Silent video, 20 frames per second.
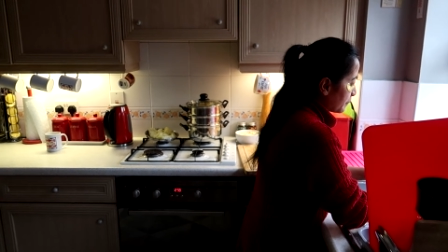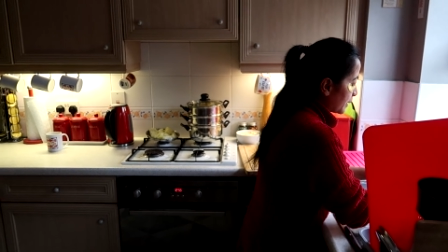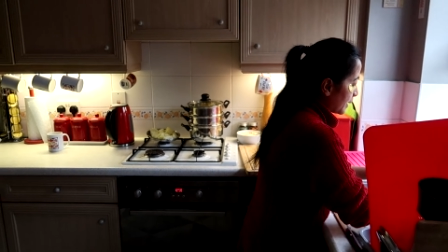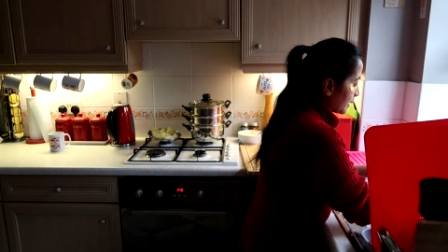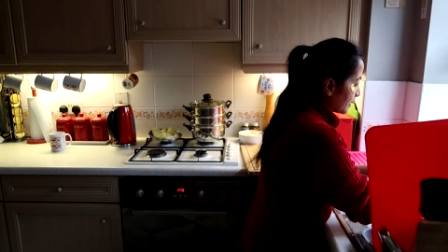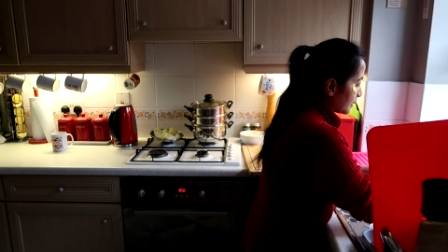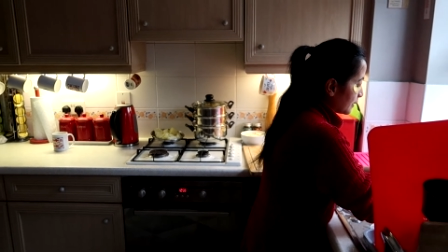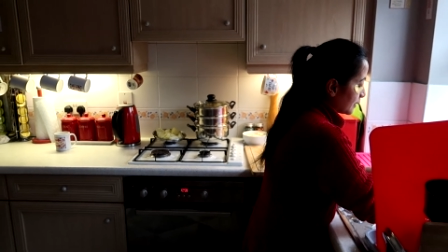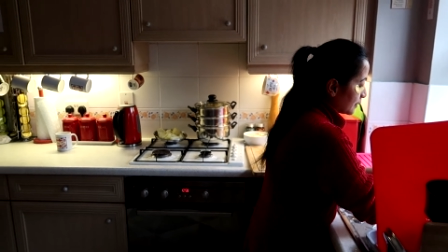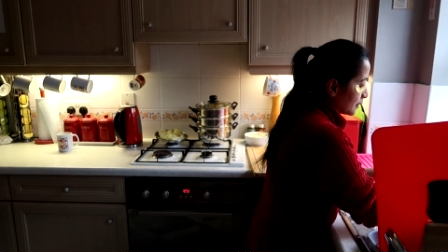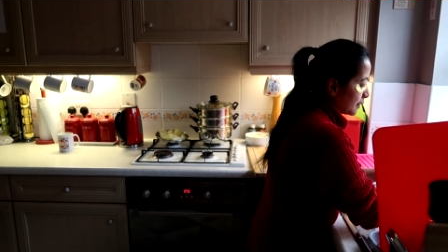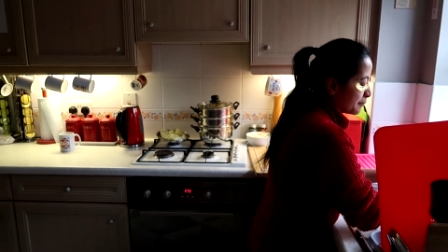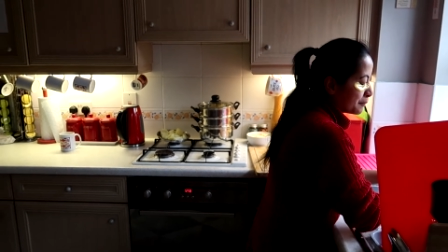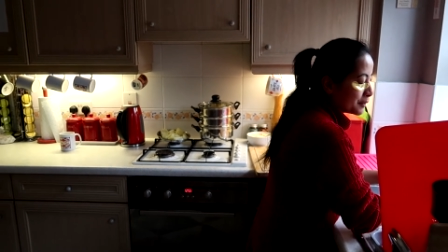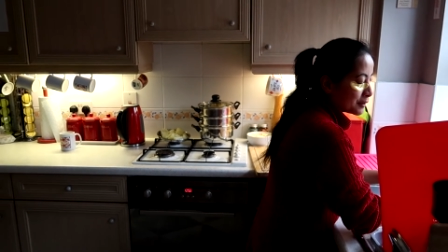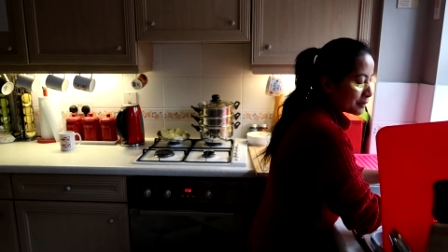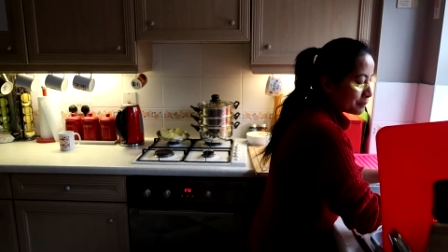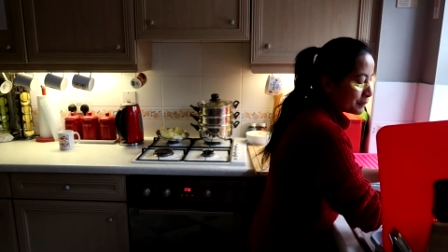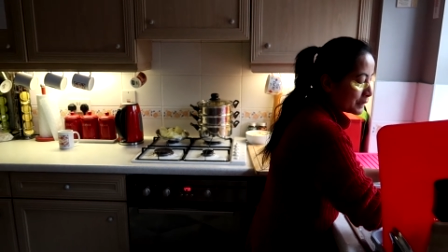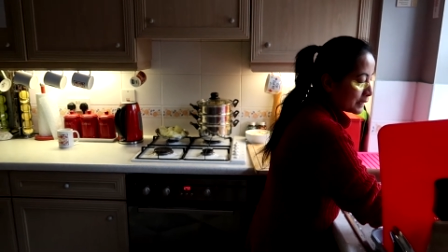but I think
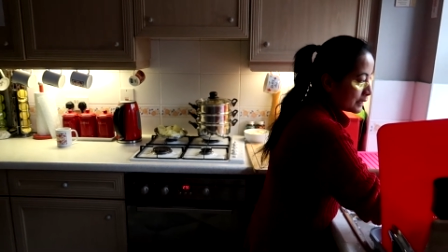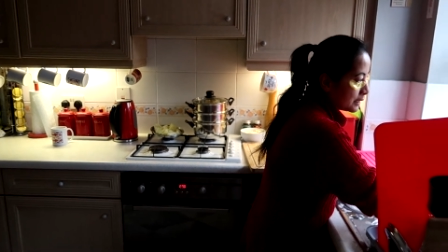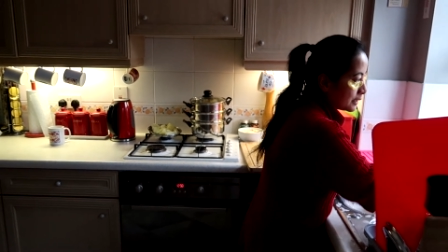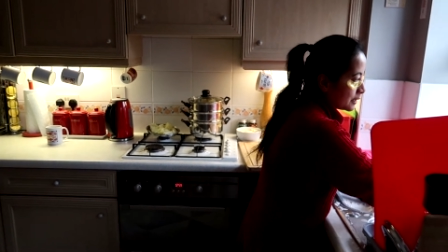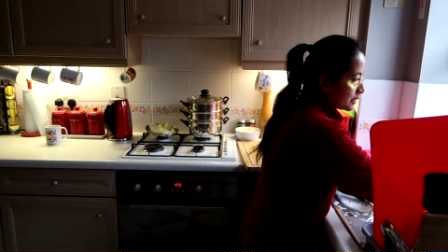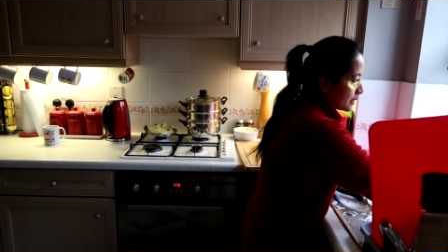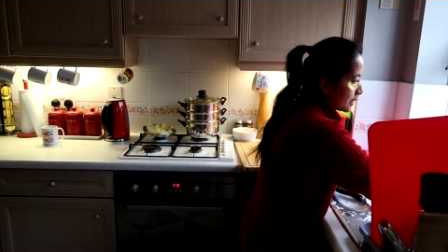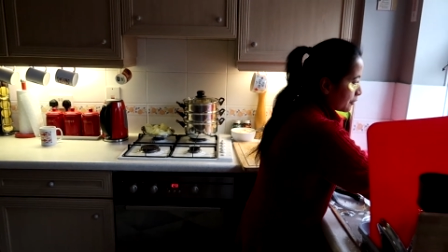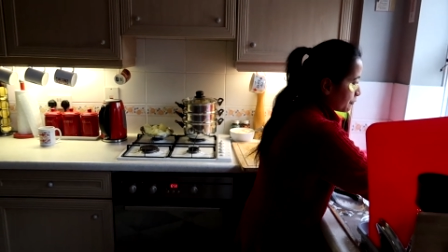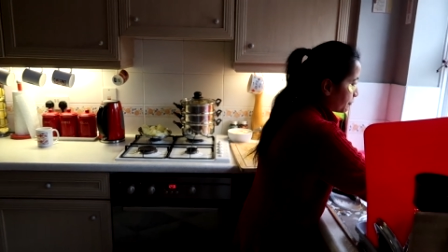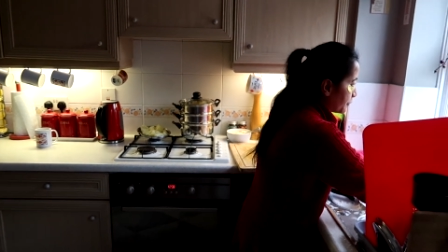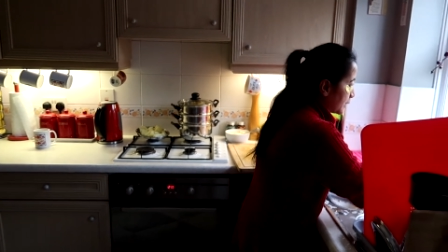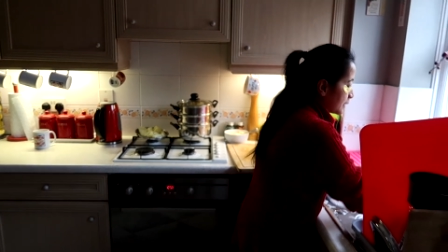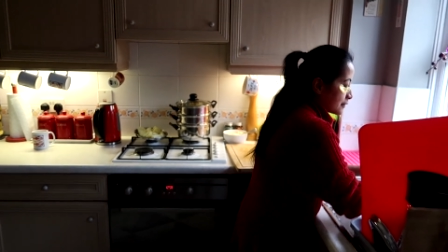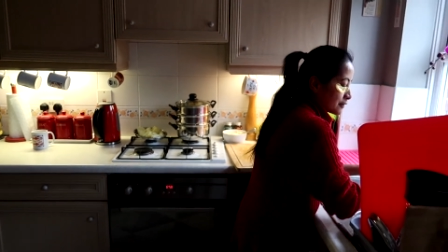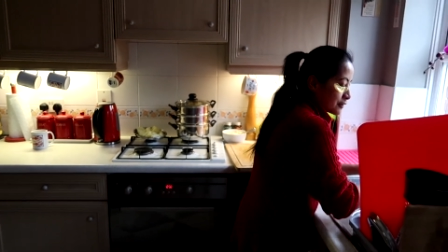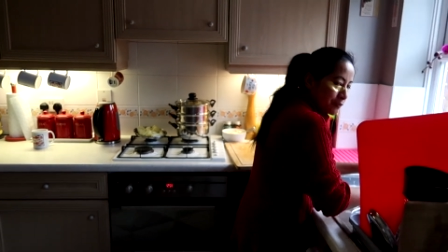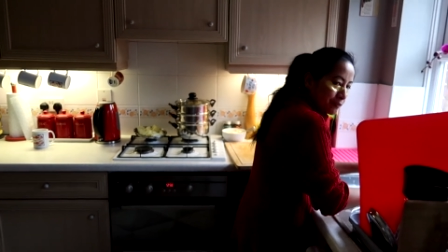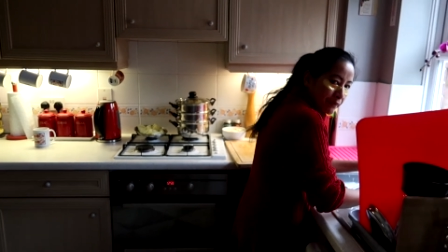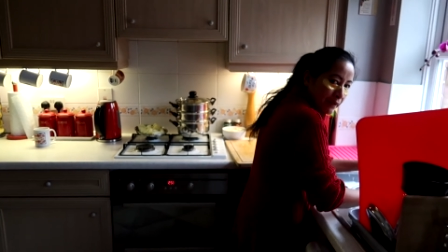that must be the
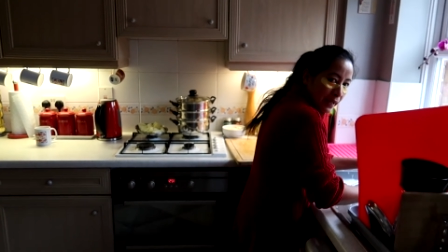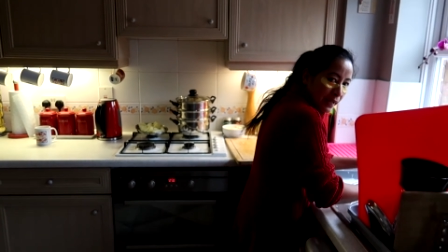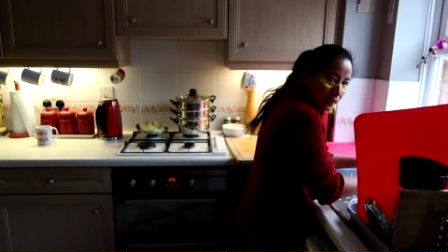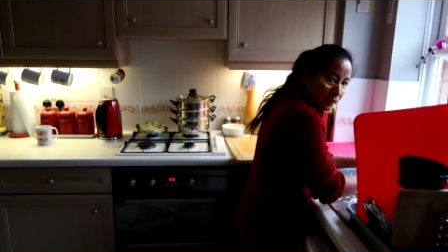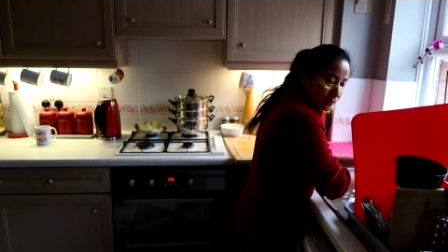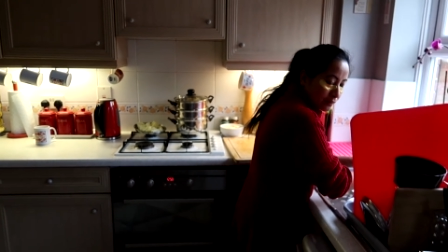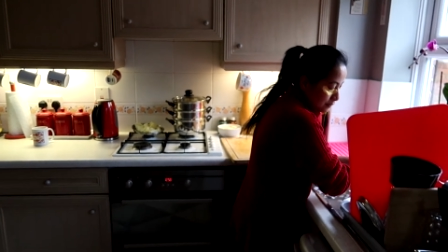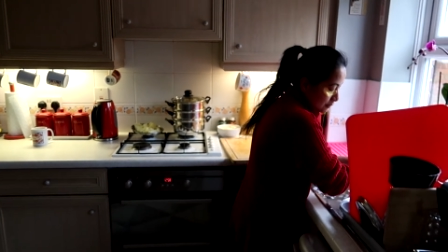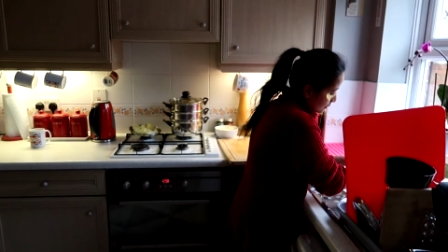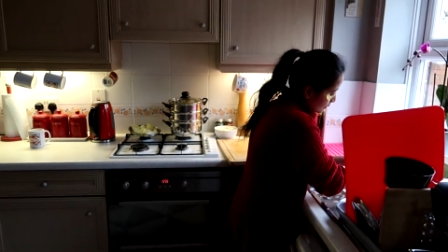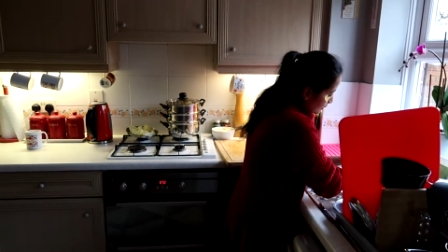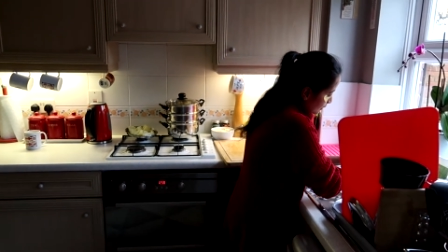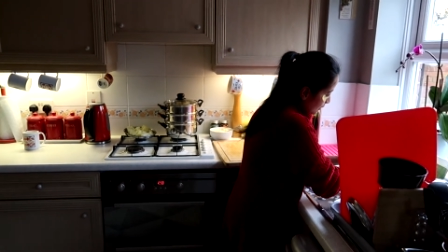adverse effects.